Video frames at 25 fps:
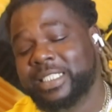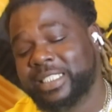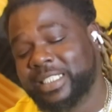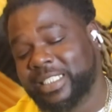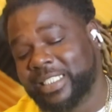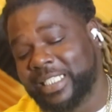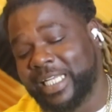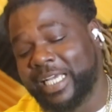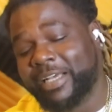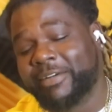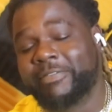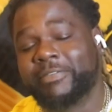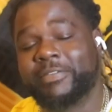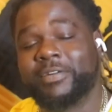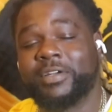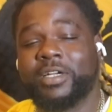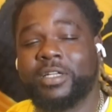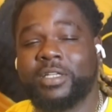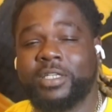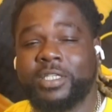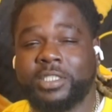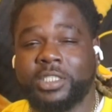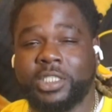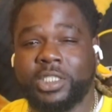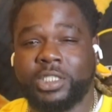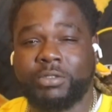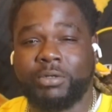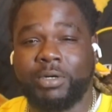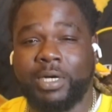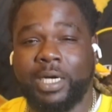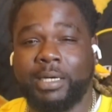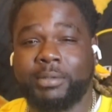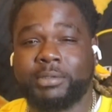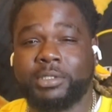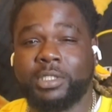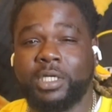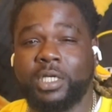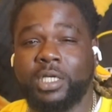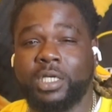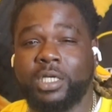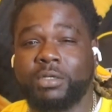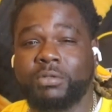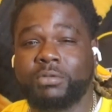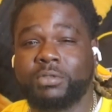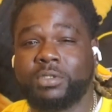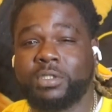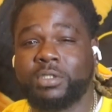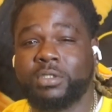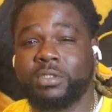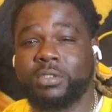definitely subscribe to the
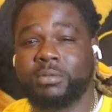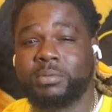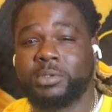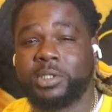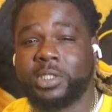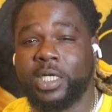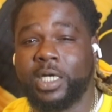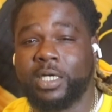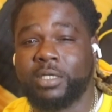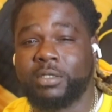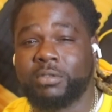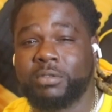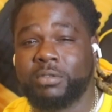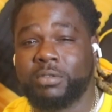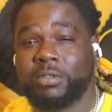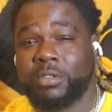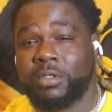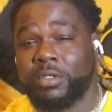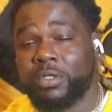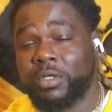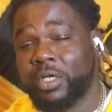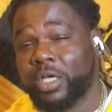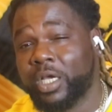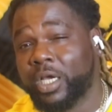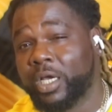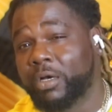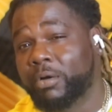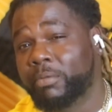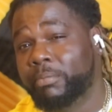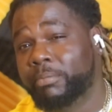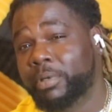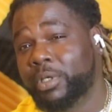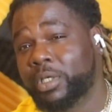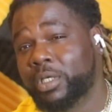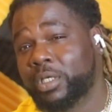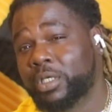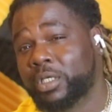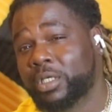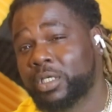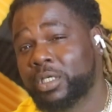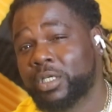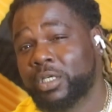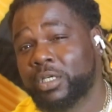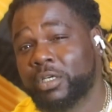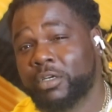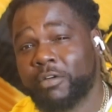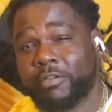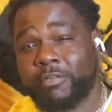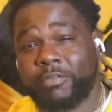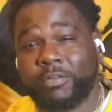YouTube channel. LB,
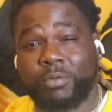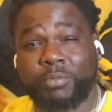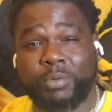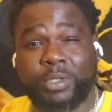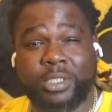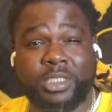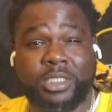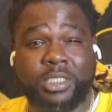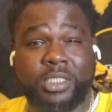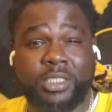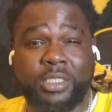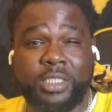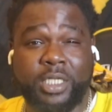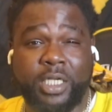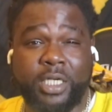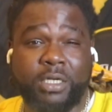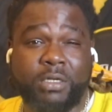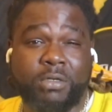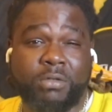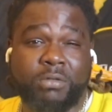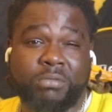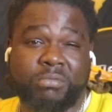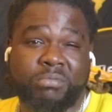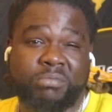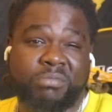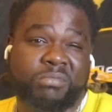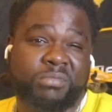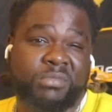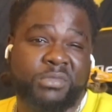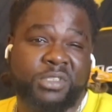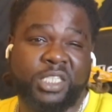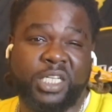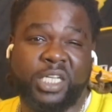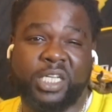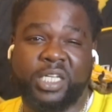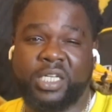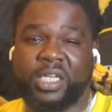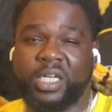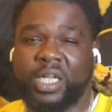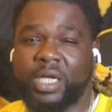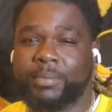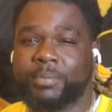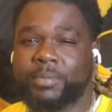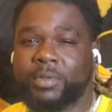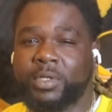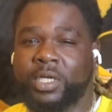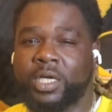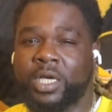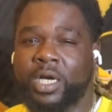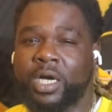for what's the deal, and I'm
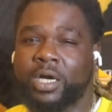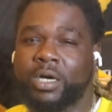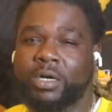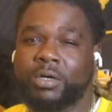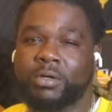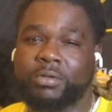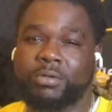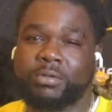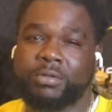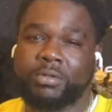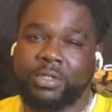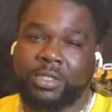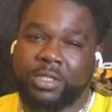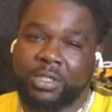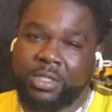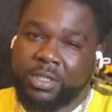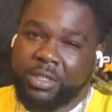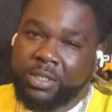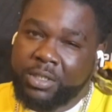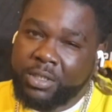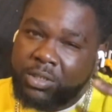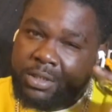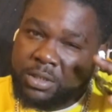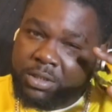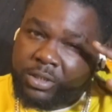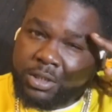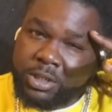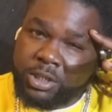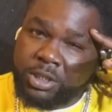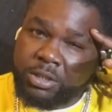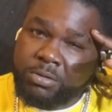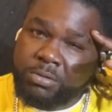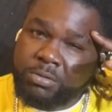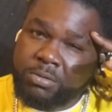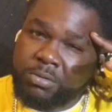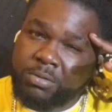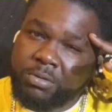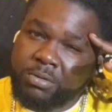gone. 200.